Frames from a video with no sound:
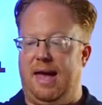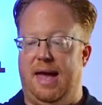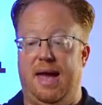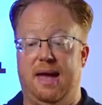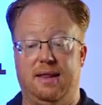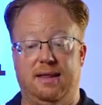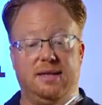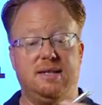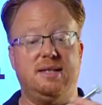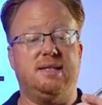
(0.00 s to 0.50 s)

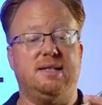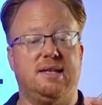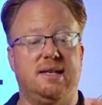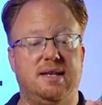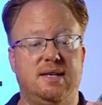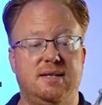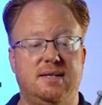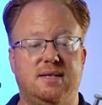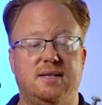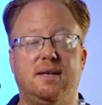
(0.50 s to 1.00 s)
And this
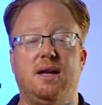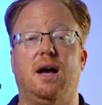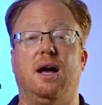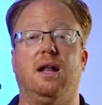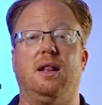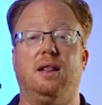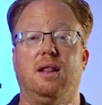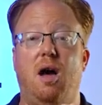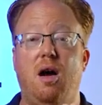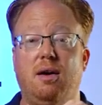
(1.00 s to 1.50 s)
is
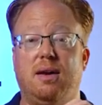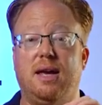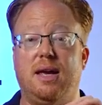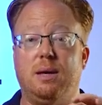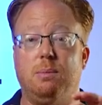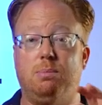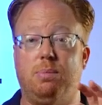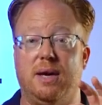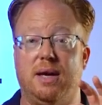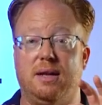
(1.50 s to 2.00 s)
a
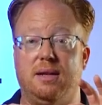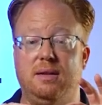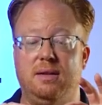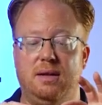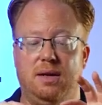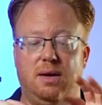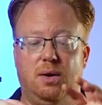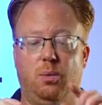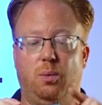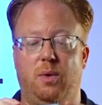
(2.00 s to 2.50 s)
locking
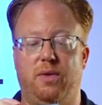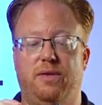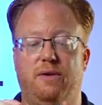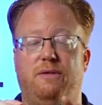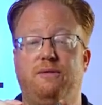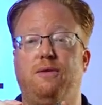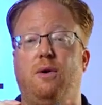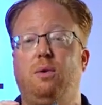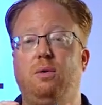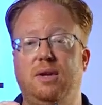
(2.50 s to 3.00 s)
pin with a
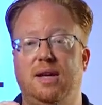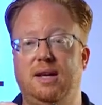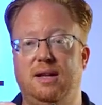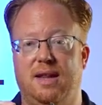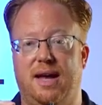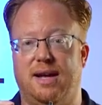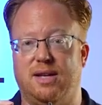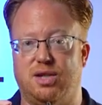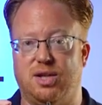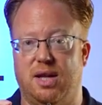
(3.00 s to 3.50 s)
folding
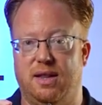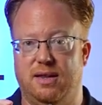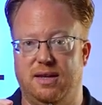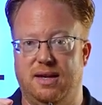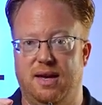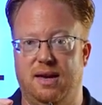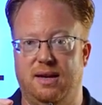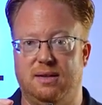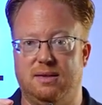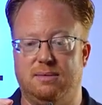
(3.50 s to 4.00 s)
latch at
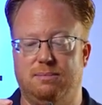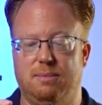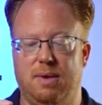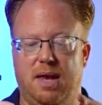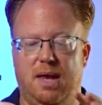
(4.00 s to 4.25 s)
the end.